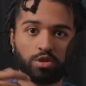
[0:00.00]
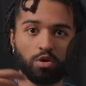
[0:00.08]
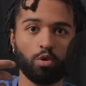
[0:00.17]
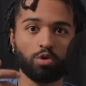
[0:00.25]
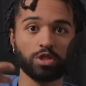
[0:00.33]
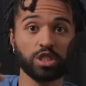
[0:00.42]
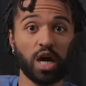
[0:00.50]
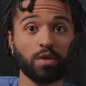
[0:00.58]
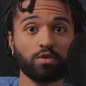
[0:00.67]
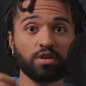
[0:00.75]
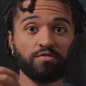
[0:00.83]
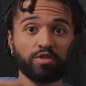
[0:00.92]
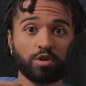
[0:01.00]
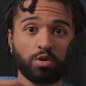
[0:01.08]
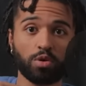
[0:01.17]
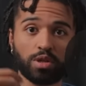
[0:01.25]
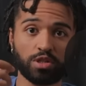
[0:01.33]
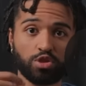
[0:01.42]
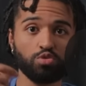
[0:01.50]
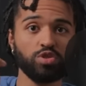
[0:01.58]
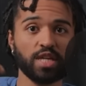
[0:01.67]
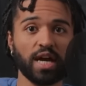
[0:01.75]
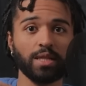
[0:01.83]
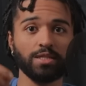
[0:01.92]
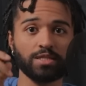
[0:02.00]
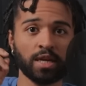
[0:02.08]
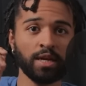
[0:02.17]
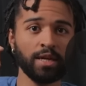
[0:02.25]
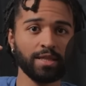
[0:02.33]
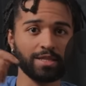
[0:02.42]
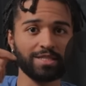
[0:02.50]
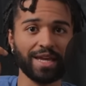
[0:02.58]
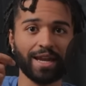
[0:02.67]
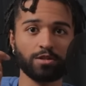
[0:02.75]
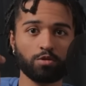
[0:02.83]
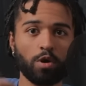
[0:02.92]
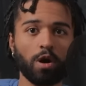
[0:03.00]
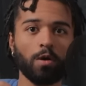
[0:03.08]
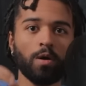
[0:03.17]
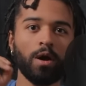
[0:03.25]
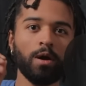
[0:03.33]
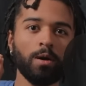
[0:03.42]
to the horror genre if your goal is to challenge the status quo,